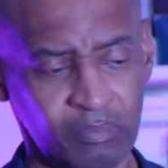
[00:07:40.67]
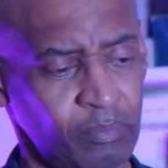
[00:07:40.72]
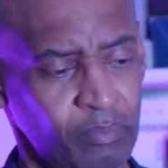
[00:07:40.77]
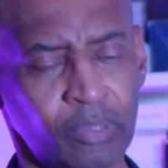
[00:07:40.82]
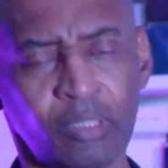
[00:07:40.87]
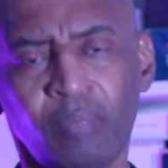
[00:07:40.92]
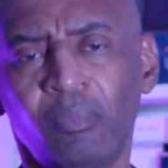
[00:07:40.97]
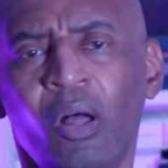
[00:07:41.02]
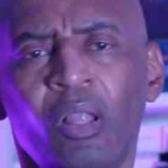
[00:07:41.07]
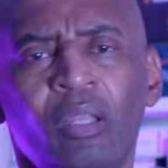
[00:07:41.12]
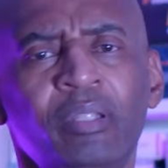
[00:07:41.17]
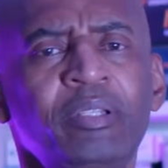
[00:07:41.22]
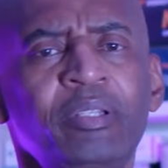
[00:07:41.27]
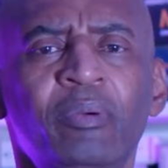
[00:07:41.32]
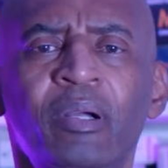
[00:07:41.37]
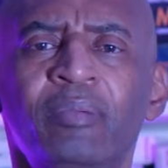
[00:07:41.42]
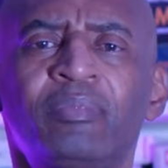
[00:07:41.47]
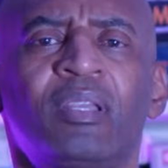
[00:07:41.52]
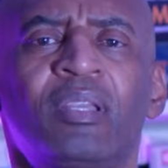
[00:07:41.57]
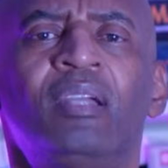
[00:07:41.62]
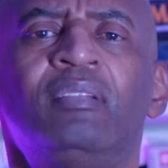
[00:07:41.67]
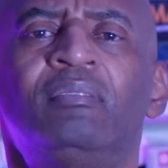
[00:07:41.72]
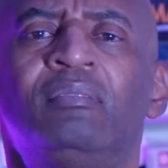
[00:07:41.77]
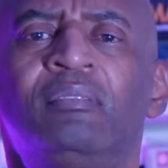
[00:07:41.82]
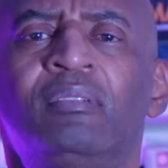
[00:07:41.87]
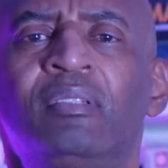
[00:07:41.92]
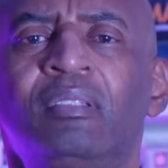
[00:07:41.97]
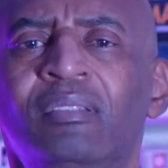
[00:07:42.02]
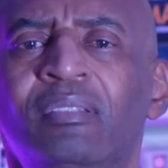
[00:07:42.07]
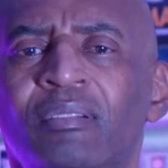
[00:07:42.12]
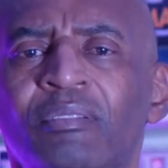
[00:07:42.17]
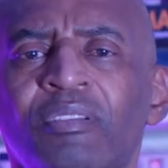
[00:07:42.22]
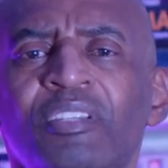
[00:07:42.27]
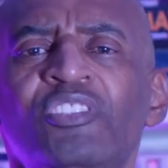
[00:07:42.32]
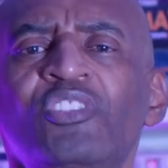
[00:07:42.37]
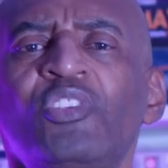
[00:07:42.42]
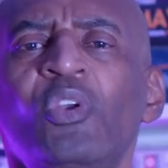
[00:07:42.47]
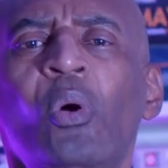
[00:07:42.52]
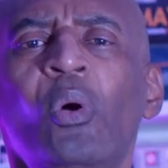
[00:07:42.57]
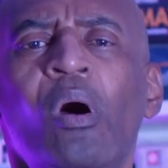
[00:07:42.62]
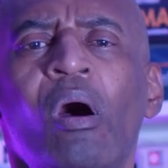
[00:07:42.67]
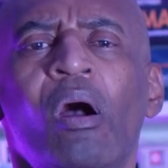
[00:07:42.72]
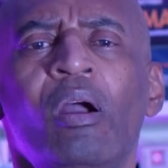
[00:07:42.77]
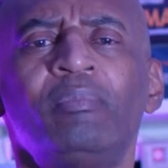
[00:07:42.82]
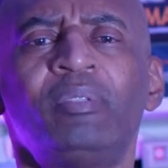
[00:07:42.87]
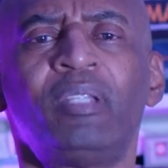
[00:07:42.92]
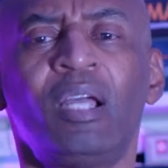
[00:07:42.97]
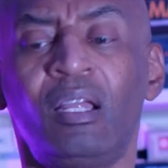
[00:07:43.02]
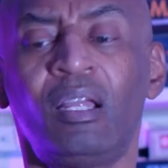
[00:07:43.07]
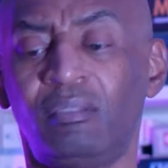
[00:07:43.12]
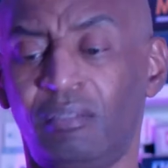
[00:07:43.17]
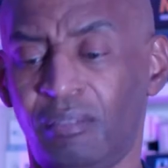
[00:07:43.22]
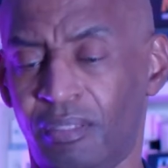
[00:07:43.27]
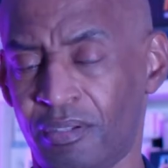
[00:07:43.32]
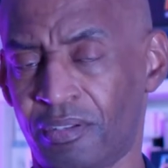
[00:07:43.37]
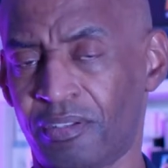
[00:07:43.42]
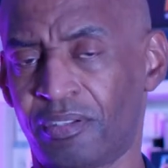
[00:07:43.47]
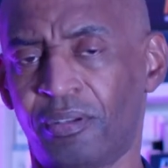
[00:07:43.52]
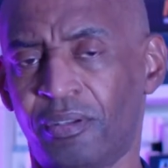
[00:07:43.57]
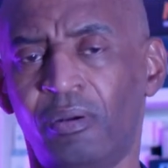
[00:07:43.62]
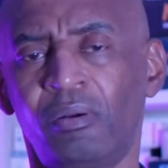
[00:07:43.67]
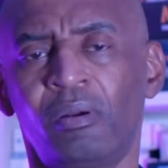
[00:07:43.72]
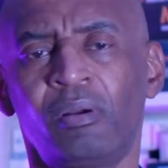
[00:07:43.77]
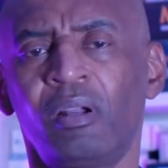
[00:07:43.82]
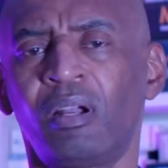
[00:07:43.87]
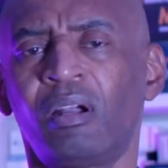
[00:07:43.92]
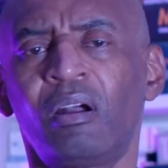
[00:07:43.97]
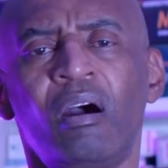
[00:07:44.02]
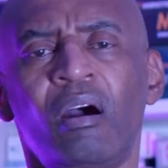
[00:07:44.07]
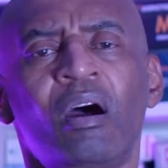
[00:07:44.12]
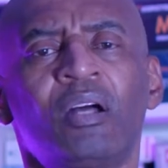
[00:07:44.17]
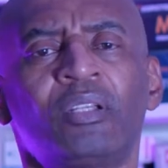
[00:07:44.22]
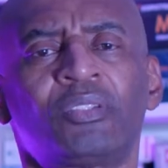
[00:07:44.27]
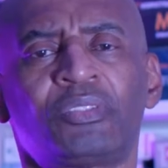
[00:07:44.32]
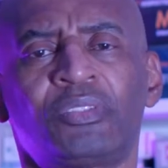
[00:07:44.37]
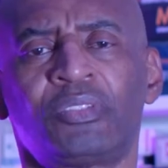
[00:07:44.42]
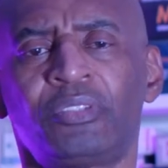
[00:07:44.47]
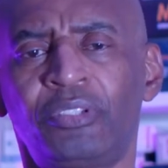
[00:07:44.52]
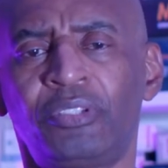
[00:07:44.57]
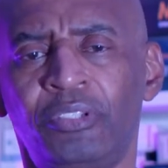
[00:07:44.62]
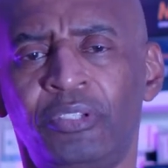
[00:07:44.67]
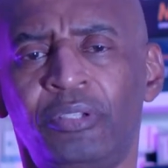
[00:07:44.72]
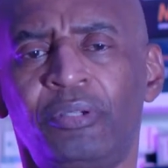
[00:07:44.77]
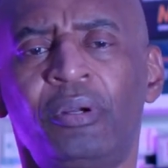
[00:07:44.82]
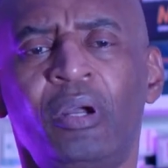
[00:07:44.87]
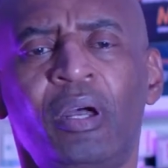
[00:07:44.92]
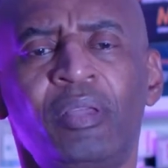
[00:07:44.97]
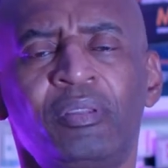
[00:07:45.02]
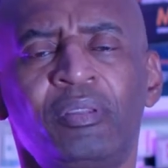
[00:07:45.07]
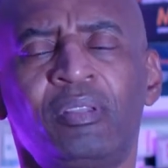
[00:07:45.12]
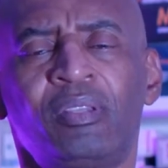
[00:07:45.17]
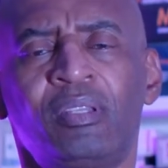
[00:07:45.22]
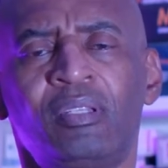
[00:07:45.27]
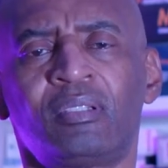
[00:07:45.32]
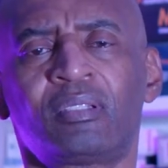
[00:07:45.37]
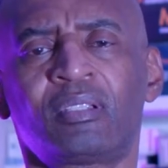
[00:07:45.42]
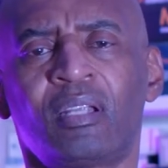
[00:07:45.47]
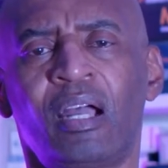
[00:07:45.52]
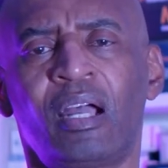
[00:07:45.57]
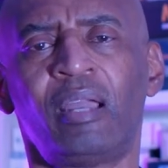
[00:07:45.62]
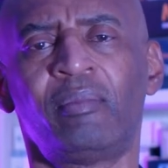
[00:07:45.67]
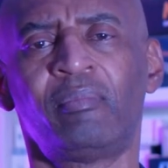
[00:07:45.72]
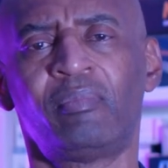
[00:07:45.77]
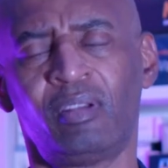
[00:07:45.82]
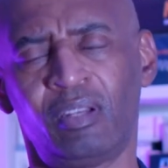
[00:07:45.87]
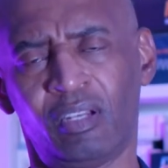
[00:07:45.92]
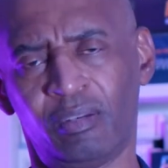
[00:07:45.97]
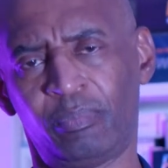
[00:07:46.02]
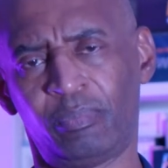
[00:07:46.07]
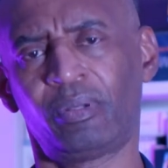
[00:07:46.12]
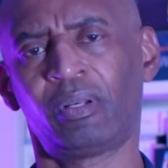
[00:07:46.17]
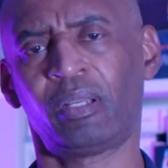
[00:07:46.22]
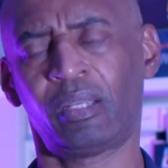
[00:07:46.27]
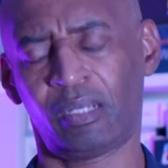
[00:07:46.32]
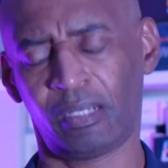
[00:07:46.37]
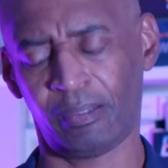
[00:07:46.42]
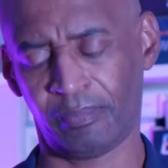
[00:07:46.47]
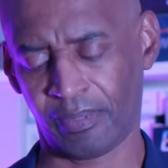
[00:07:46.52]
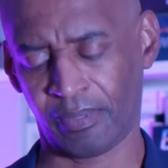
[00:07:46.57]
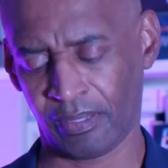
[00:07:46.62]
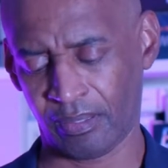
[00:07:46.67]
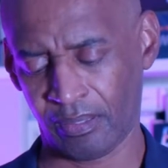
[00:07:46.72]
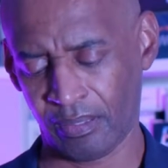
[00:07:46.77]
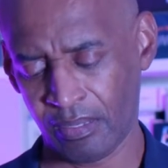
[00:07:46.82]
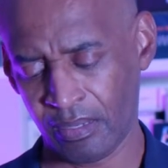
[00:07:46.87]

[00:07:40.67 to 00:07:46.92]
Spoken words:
Put them all on your website. There is no harm done. There's no cost to you other than the time of putting it up there.